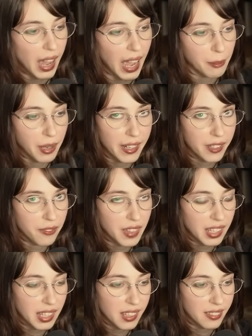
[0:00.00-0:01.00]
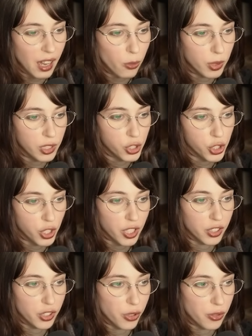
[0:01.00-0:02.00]
I'm kind of thinking that we
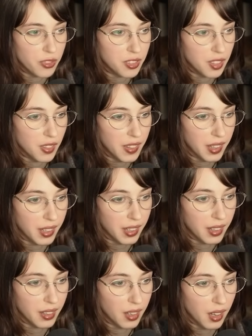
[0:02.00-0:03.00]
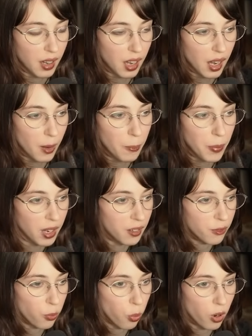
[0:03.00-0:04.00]
should use the
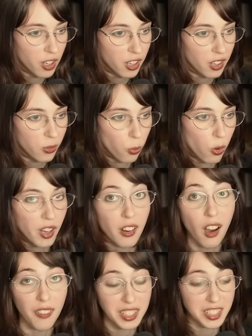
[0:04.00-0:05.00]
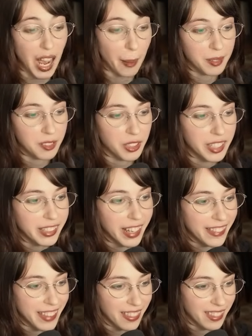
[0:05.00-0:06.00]
above water one on the top screen
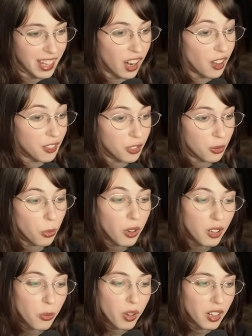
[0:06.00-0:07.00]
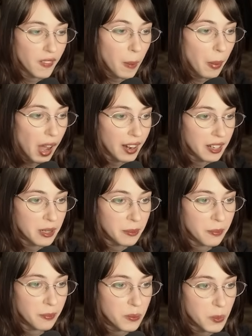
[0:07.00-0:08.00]
and then the underwater one on the
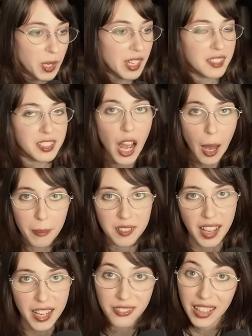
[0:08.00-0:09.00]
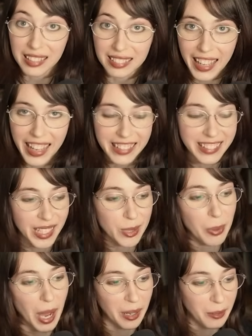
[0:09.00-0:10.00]
bottom because the top is kind of like land and the
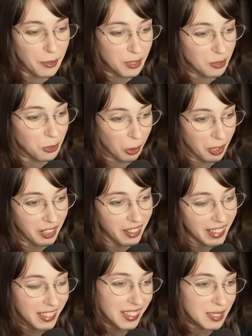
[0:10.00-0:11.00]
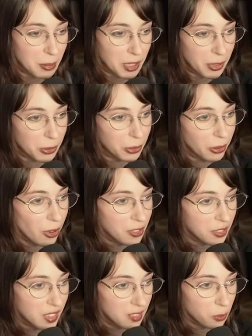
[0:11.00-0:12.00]
bottom is water. I think that's pretty cool.
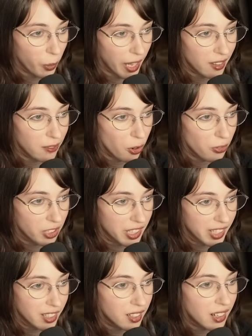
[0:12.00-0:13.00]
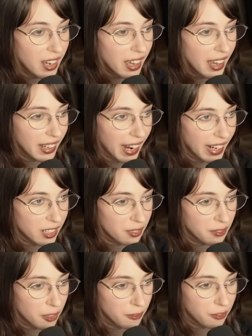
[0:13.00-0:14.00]
Also, this wave over here kind
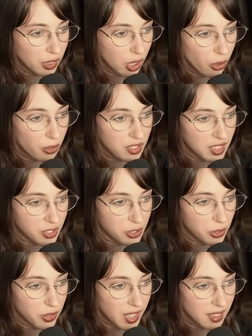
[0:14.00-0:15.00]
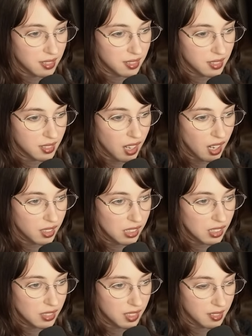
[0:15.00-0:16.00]
of flows into this
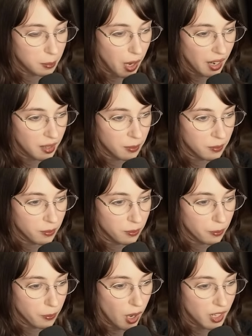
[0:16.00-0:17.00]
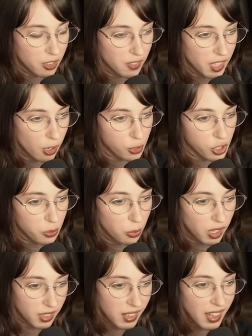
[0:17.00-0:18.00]
color, this bottom under the ocean
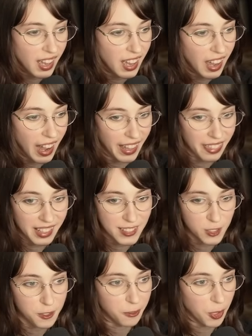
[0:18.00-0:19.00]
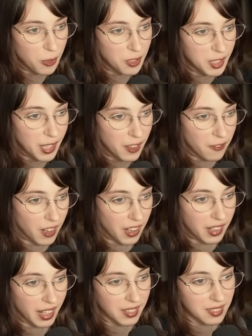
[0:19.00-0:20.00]
one. I think it just flows together very
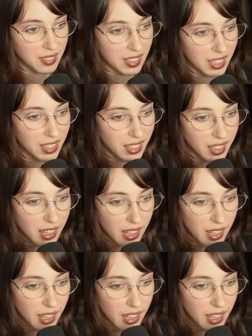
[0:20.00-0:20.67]
nicely.